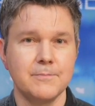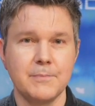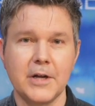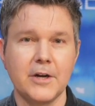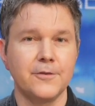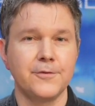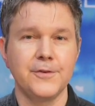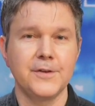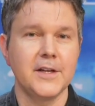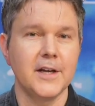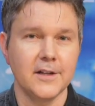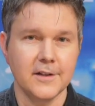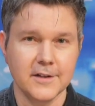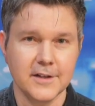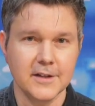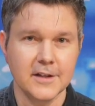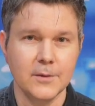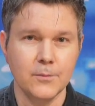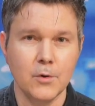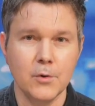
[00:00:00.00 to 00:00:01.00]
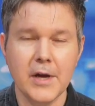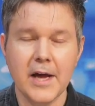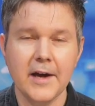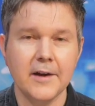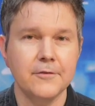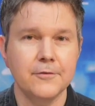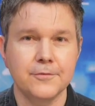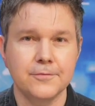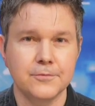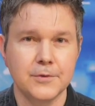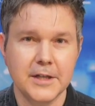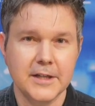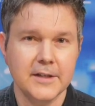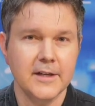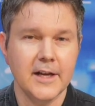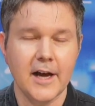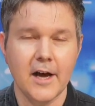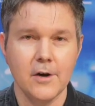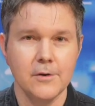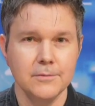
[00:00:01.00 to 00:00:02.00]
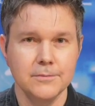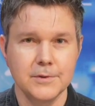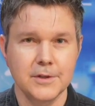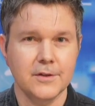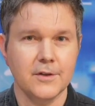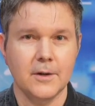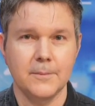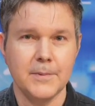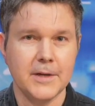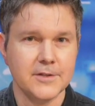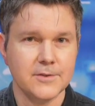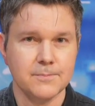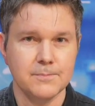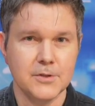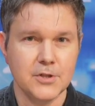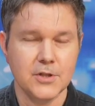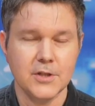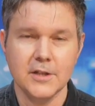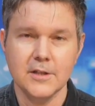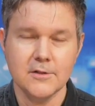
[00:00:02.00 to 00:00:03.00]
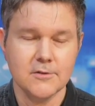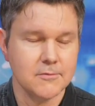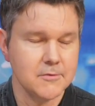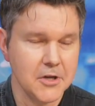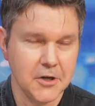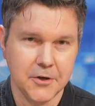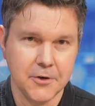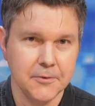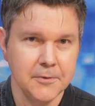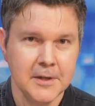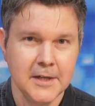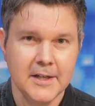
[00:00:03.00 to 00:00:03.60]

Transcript: better fidelity than we have right now with our best machines? No.